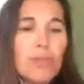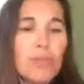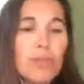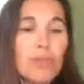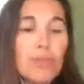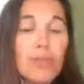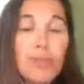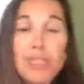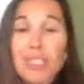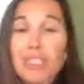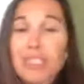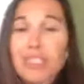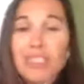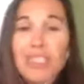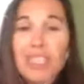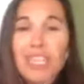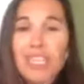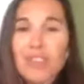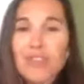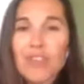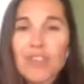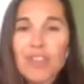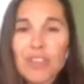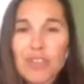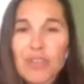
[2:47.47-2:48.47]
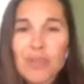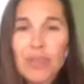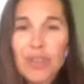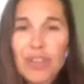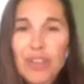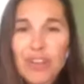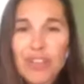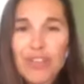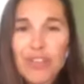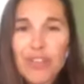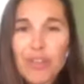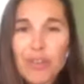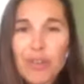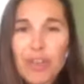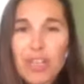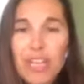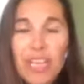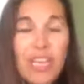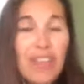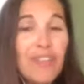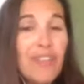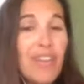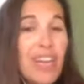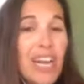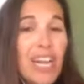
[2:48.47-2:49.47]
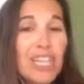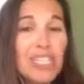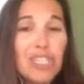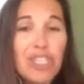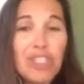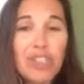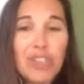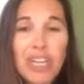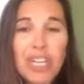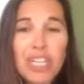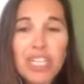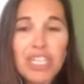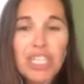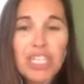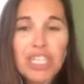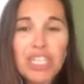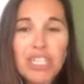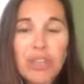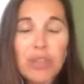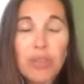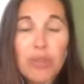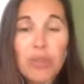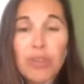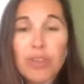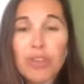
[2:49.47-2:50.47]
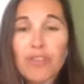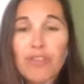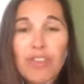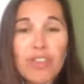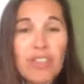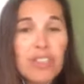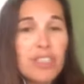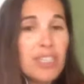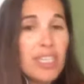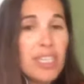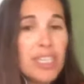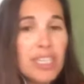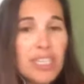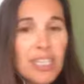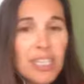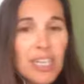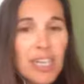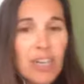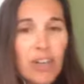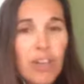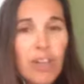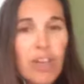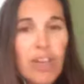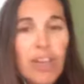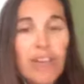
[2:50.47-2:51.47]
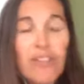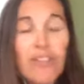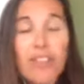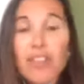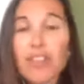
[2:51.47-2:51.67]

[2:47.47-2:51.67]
be successful with your food, even as you transition through a different season in your life.